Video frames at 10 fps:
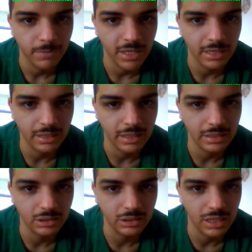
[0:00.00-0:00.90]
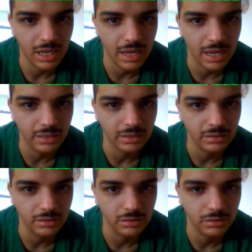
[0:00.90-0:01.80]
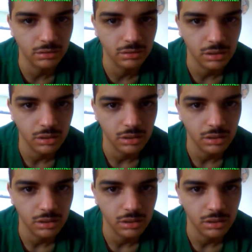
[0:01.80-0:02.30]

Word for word: and then she has